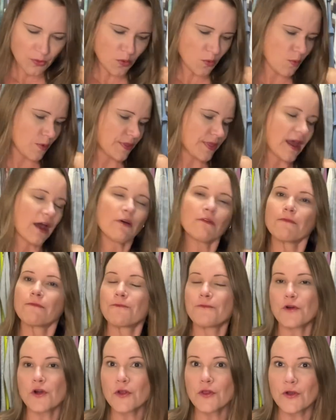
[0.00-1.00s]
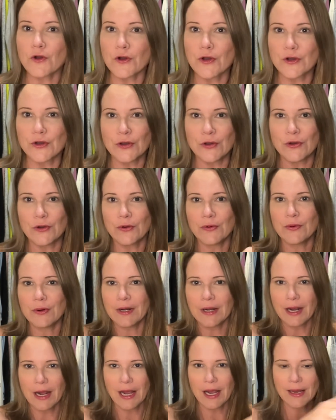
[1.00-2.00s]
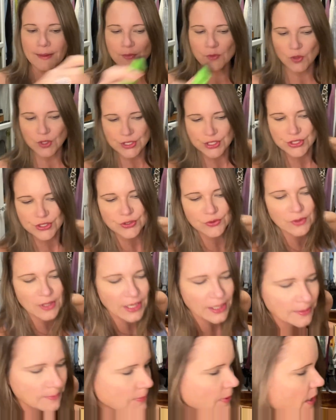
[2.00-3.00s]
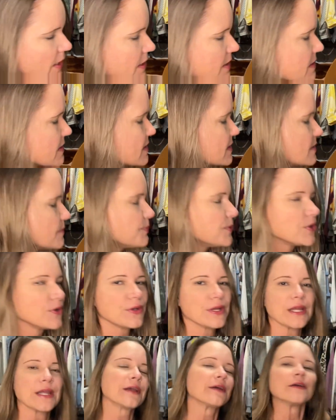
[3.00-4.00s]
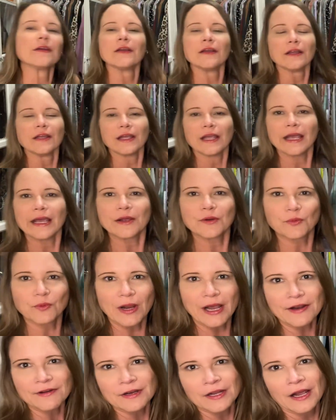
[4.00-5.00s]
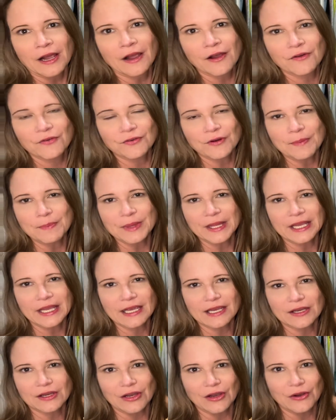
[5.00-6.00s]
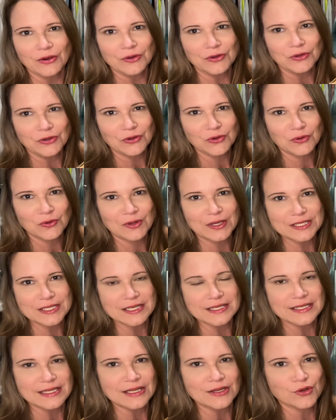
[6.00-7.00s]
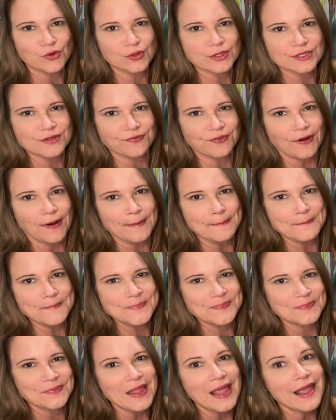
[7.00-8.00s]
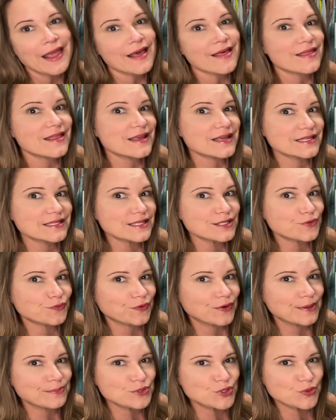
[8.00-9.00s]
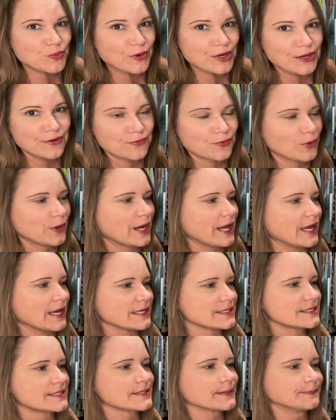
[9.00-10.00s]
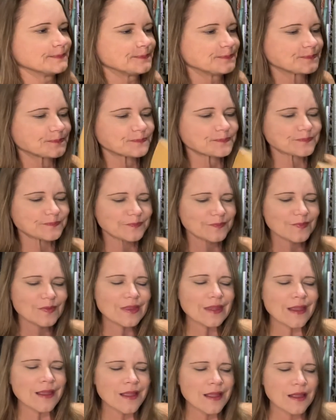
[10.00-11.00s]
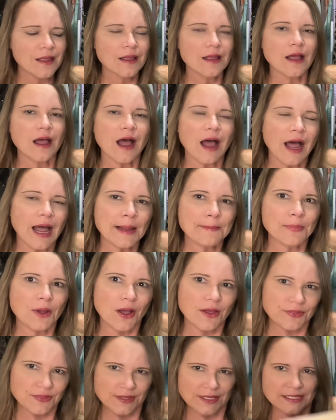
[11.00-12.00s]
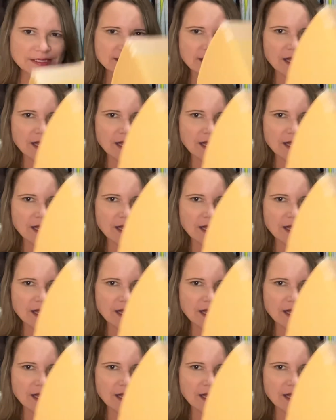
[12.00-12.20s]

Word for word: without further ado, I'm going to unbox this beauty. And right from the get-go, you get to see who it's from. This is from twenty-four S. I bought this